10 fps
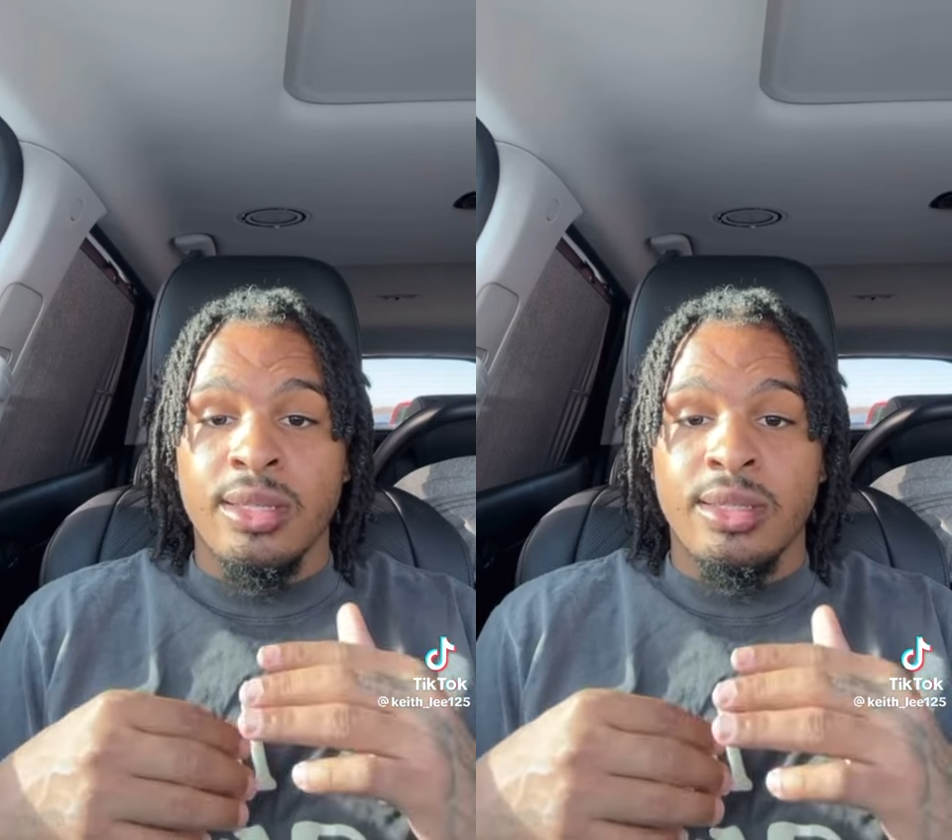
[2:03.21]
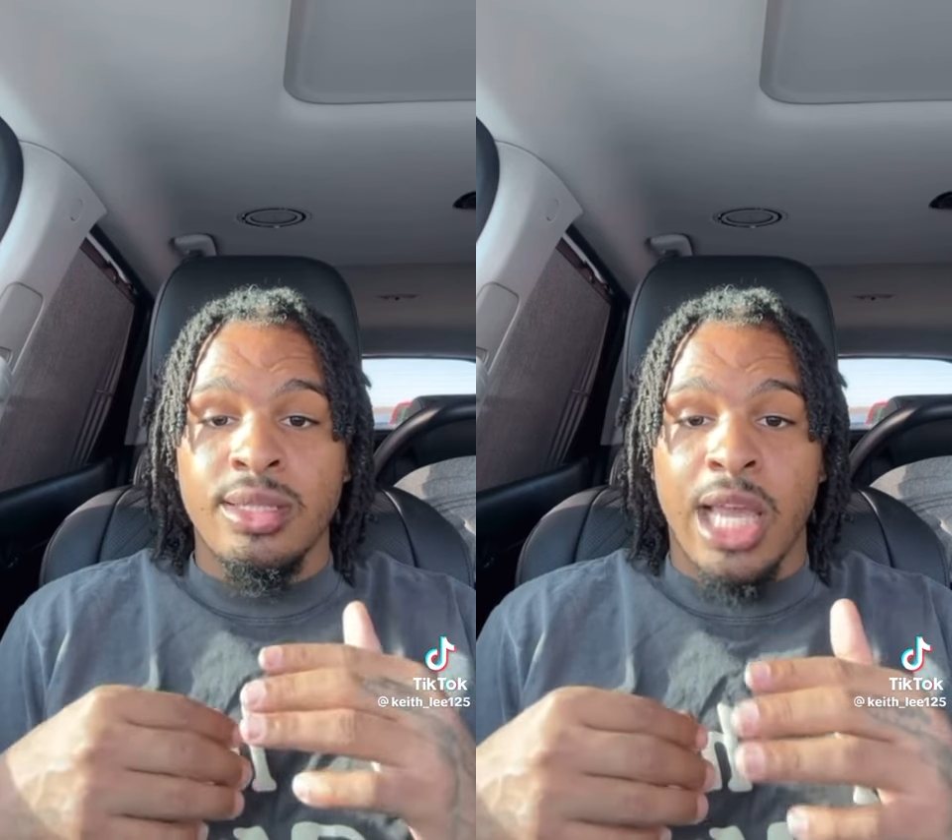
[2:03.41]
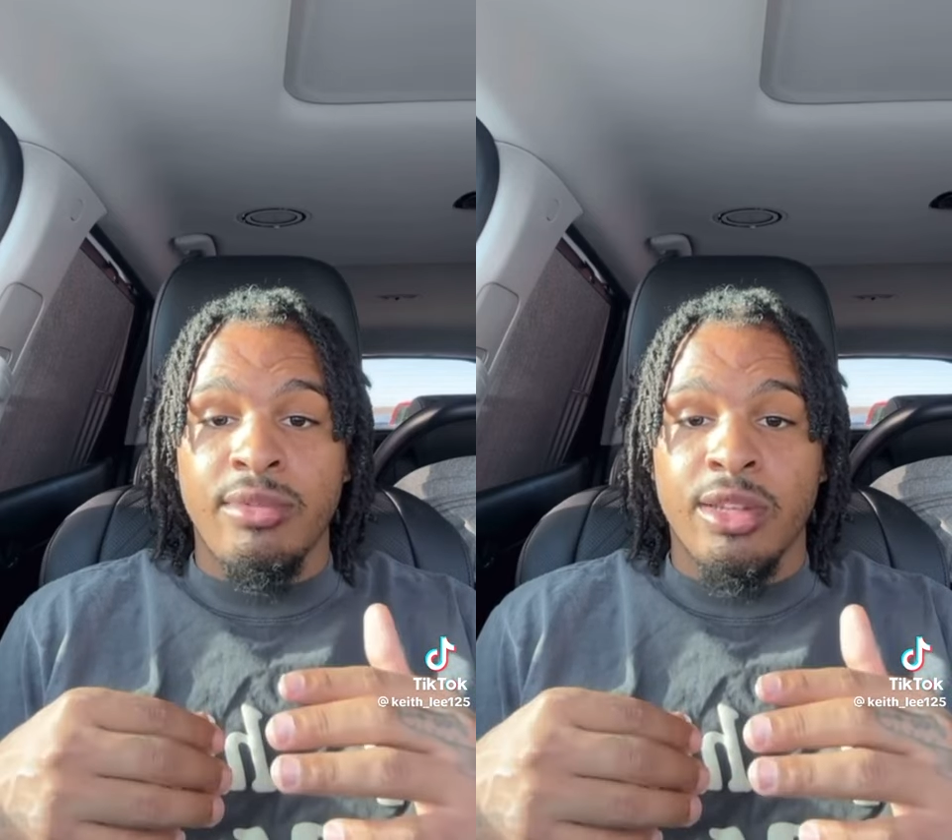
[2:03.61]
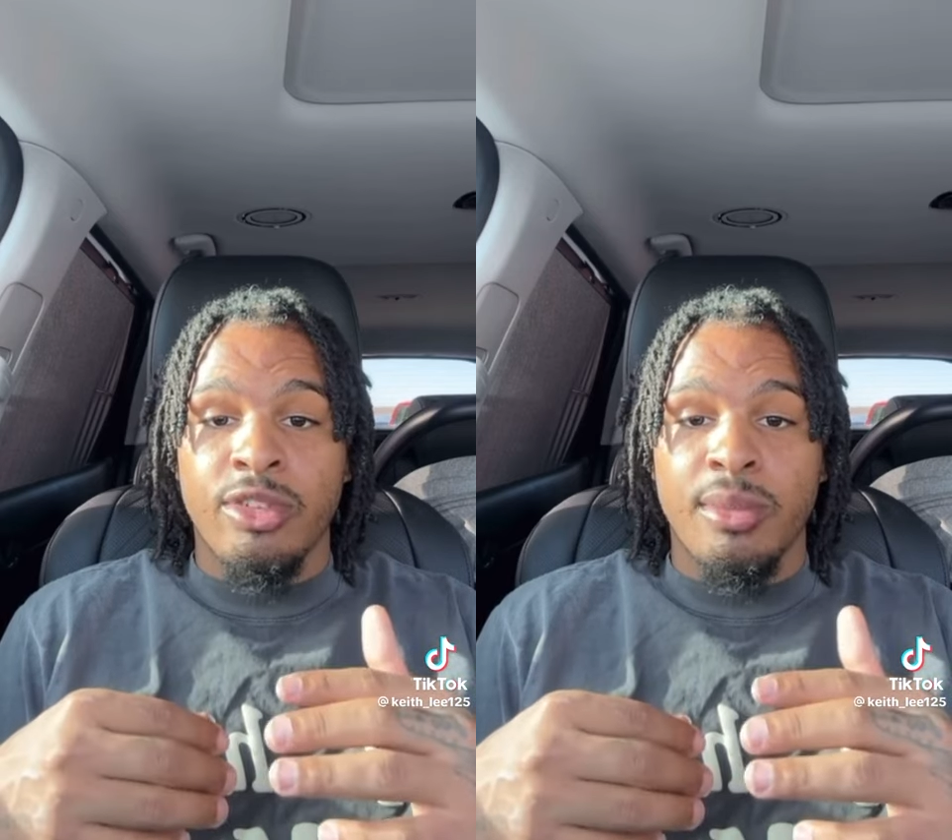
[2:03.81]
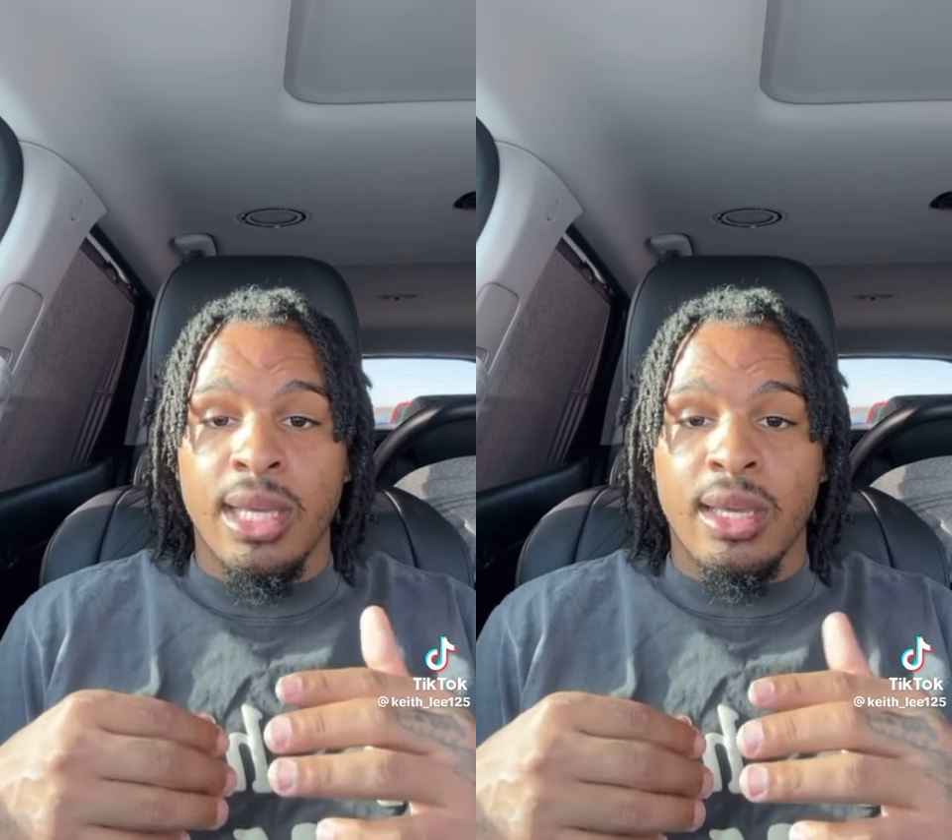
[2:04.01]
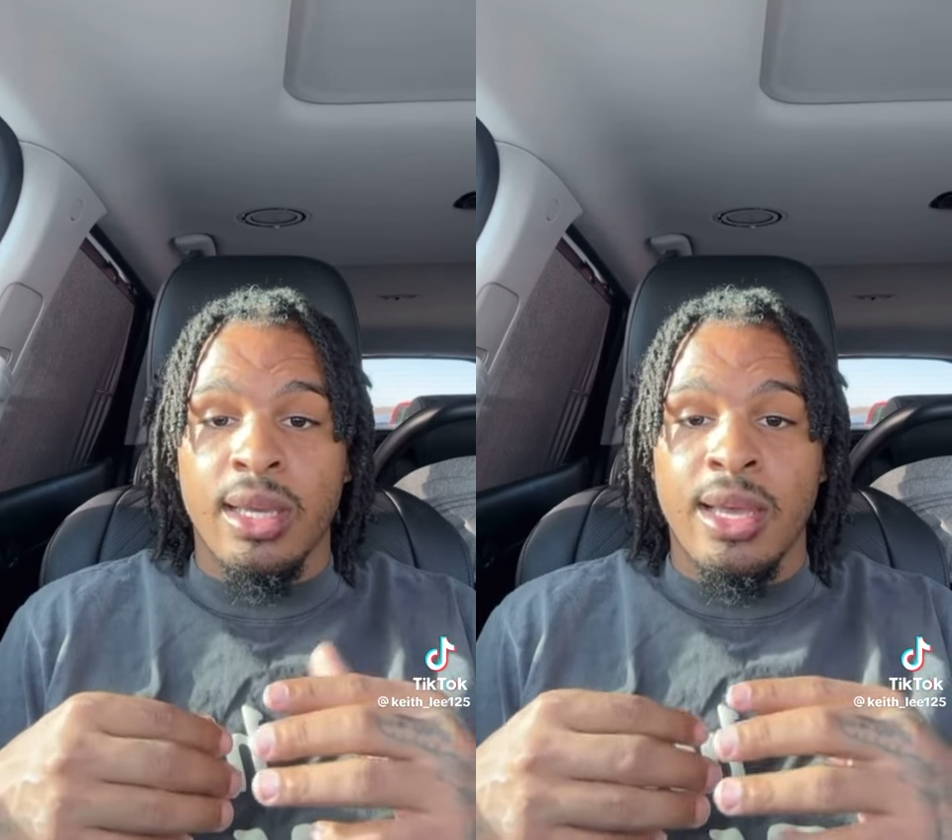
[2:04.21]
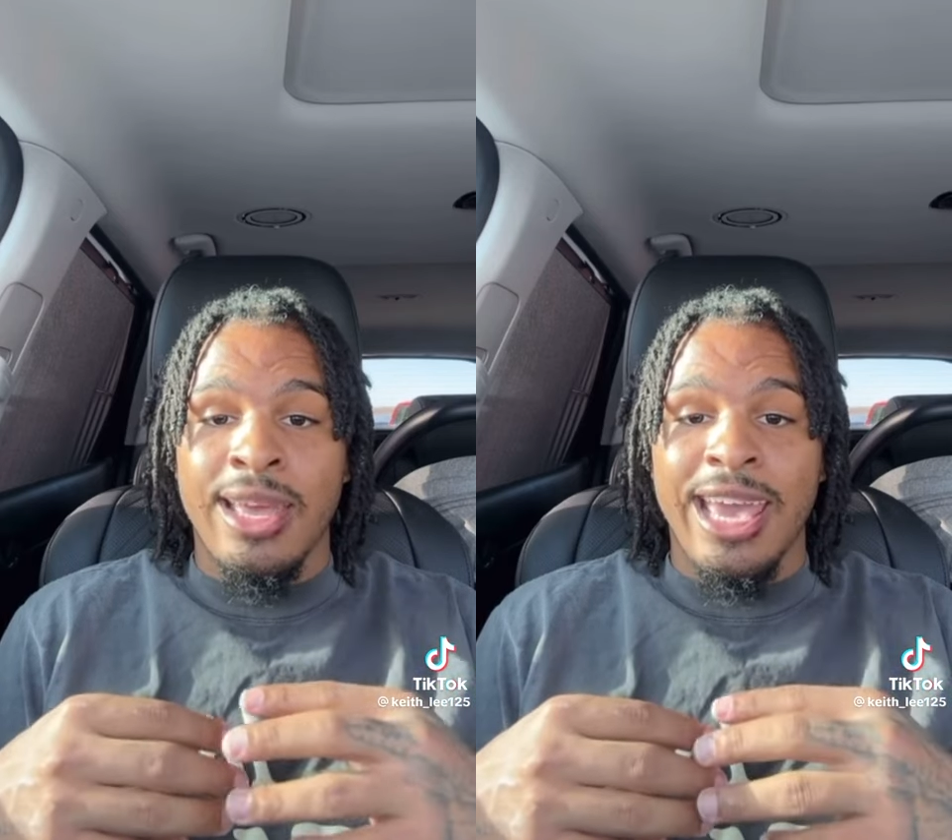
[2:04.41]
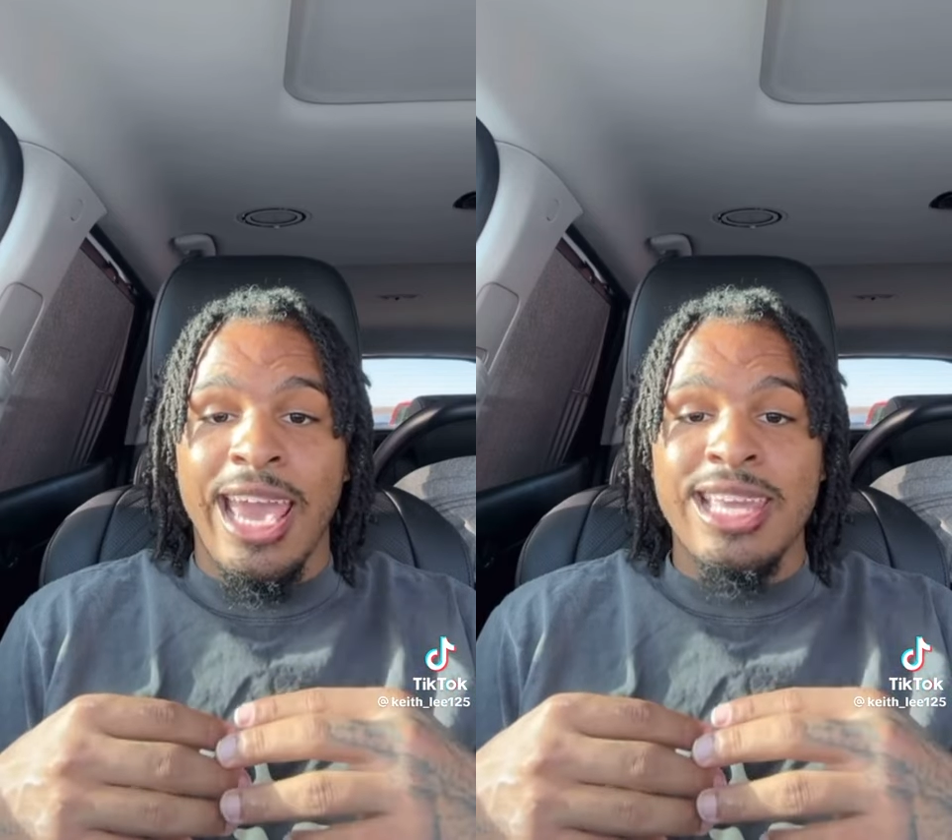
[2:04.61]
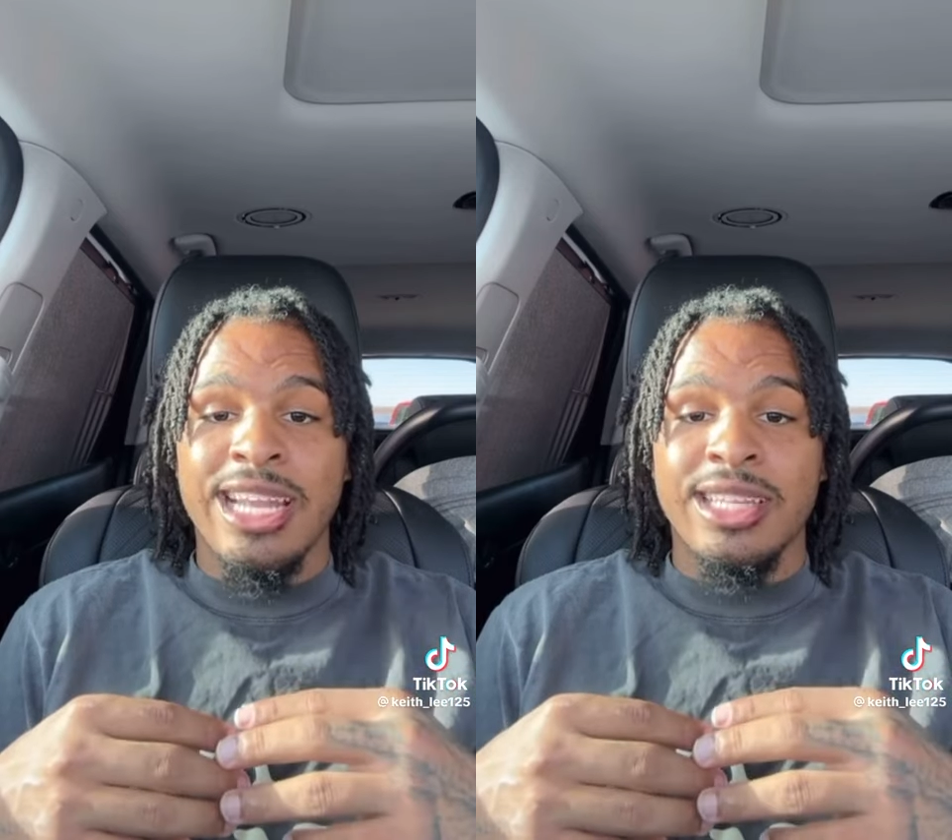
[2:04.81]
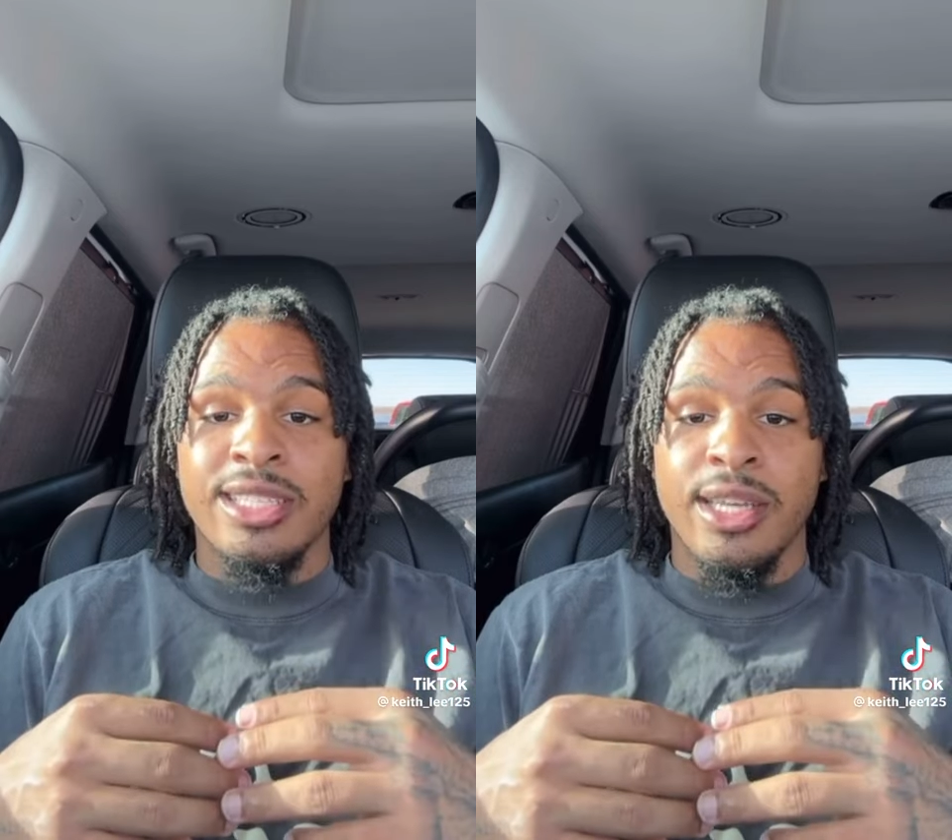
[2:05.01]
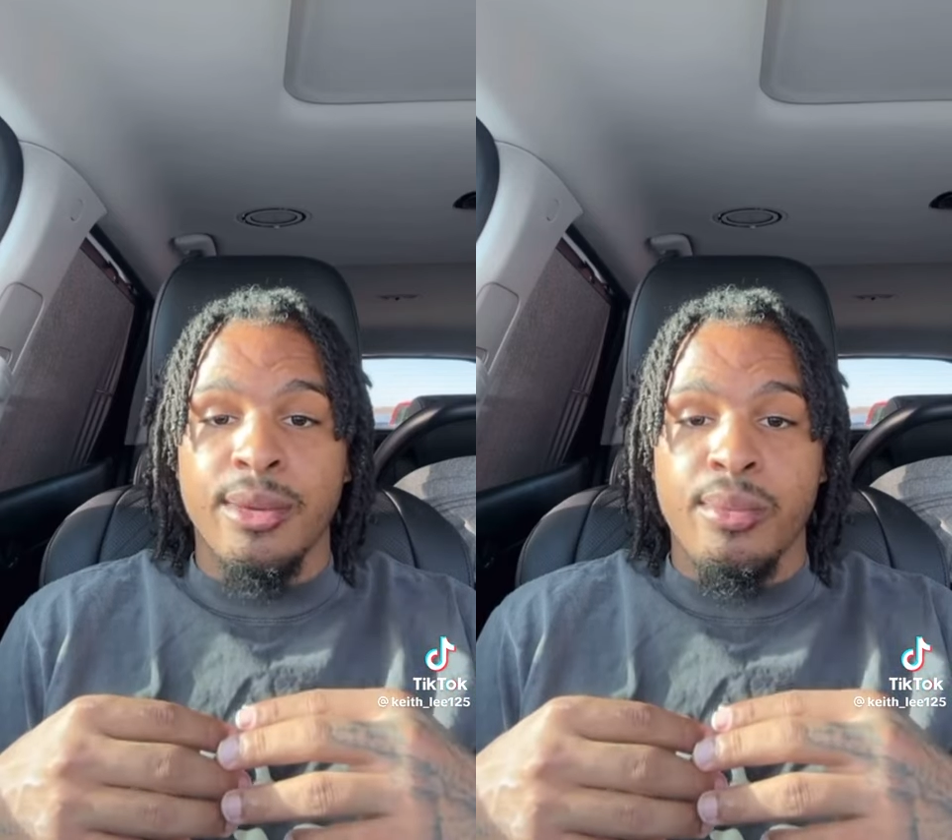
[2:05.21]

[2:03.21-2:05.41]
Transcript: saved it for me. 8 out of